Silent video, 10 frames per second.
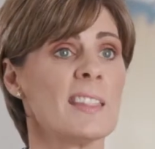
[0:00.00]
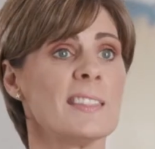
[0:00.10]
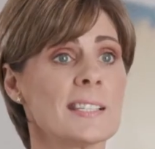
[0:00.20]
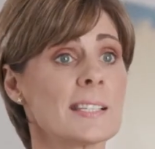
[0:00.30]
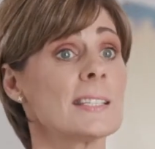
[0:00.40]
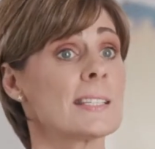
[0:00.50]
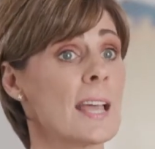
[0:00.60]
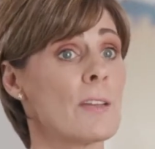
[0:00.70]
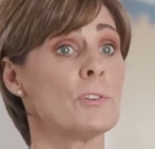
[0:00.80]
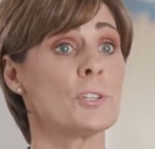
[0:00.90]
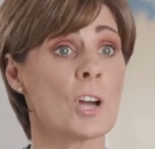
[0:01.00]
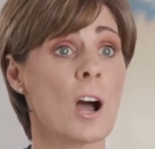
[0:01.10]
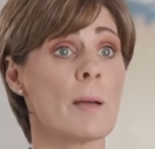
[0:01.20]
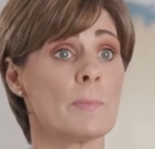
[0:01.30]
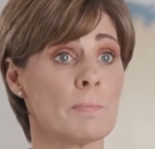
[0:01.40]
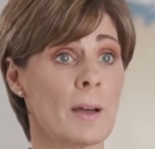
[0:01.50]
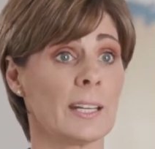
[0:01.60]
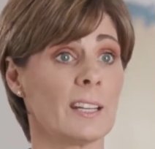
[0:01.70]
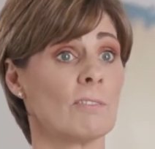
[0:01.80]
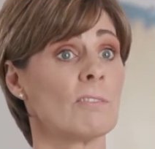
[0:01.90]
This can save you time and
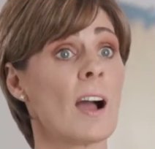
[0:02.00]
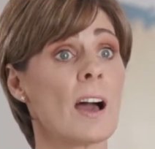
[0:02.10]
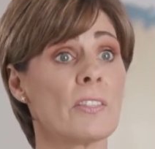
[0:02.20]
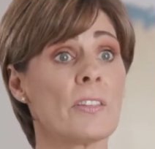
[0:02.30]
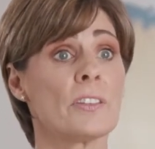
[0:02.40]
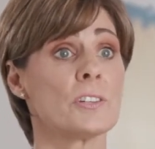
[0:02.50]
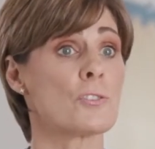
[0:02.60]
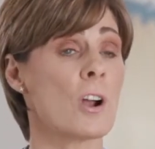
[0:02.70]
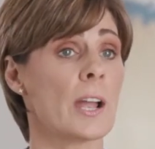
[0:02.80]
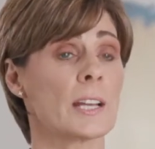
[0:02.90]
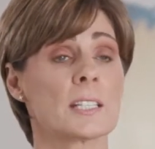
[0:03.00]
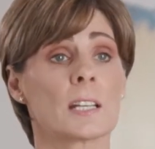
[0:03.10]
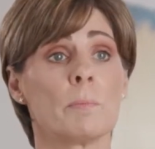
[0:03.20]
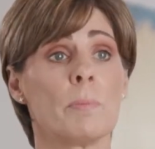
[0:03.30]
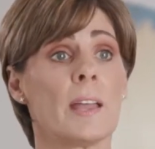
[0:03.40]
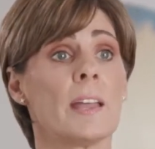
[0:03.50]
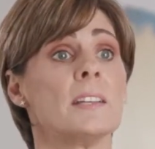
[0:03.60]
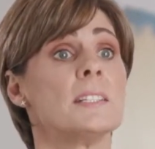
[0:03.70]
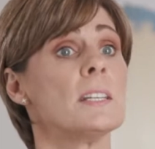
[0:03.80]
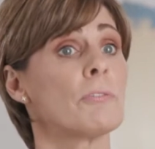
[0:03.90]
money rather than trying to compare
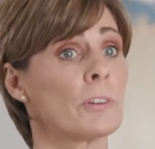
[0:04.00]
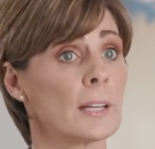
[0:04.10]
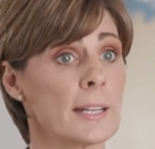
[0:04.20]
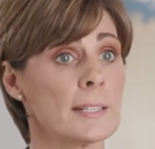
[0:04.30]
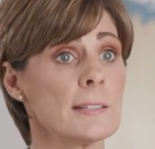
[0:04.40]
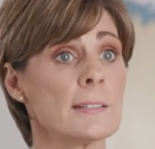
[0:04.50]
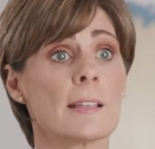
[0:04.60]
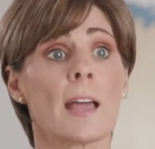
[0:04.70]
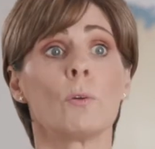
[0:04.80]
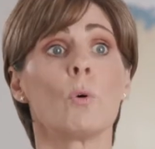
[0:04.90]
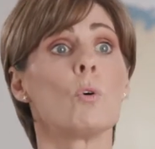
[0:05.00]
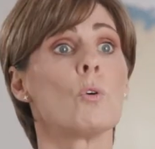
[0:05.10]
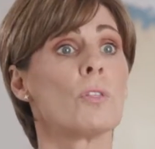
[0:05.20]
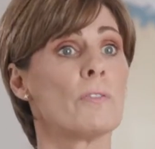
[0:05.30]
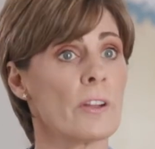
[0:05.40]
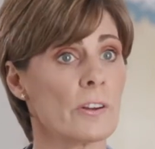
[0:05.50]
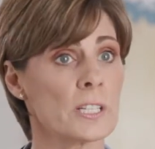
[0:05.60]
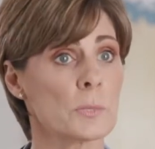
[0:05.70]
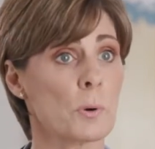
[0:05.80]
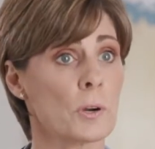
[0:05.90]
different lenders and all the
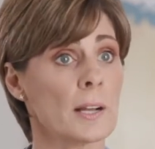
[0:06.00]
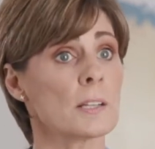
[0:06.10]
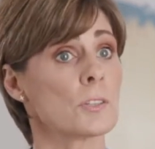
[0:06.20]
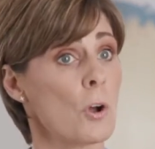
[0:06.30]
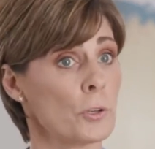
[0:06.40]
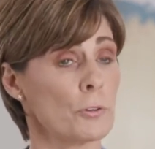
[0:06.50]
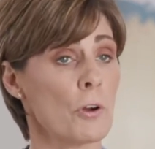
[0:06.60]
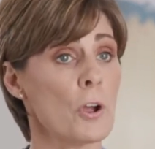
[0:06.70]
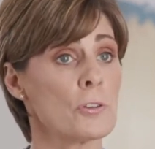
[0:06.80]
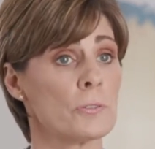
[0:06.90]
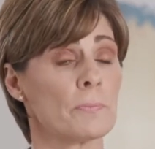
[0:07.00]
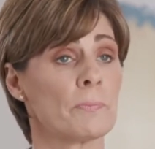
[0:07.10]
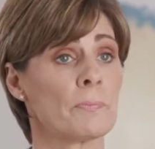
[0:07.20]
various products on your own.